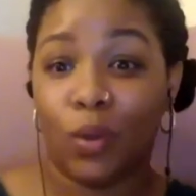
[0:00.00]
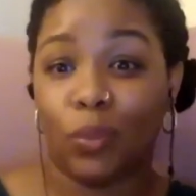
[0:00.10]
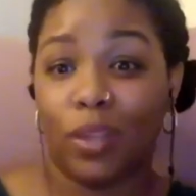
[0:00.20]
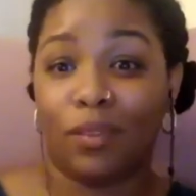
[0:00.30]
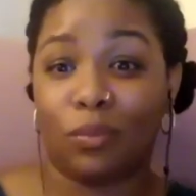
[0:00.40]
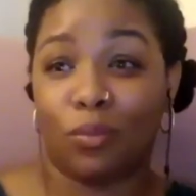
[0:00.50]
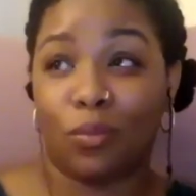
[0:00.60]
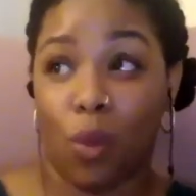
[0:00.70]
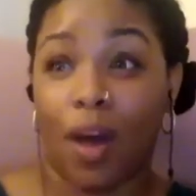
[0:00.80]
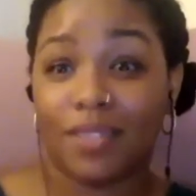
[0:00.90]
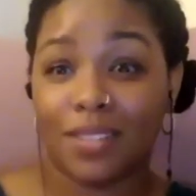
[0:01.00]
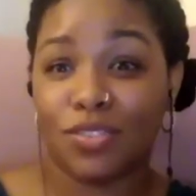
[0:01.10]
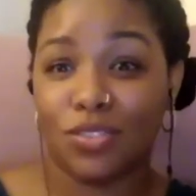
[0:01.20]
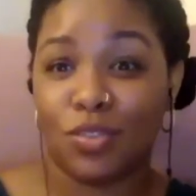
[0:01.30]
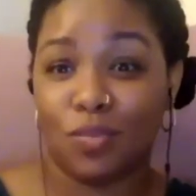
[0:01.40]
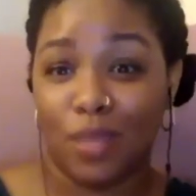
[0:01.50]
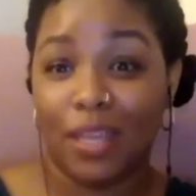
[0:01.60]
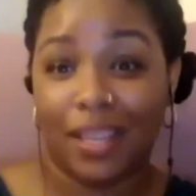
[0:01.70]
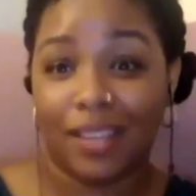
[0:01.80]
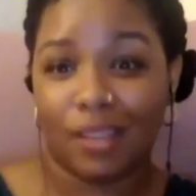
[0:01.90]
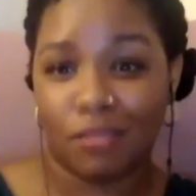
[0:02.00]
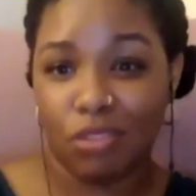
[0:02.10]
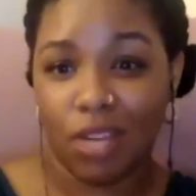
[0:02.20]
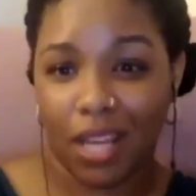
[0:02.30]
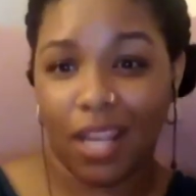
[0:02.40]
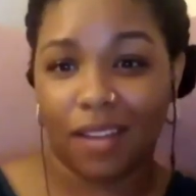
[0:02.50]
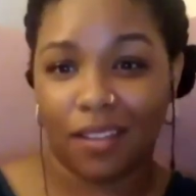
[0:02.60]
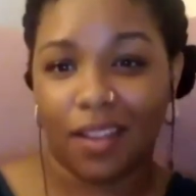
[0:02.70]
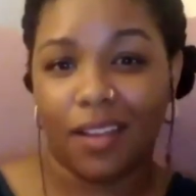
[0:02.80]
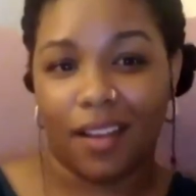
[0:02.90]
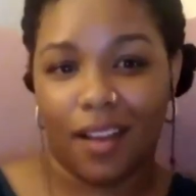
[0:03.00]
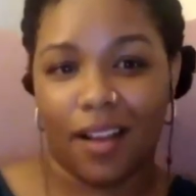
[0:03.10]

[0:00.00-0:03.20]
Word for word: we want to be in community. Um,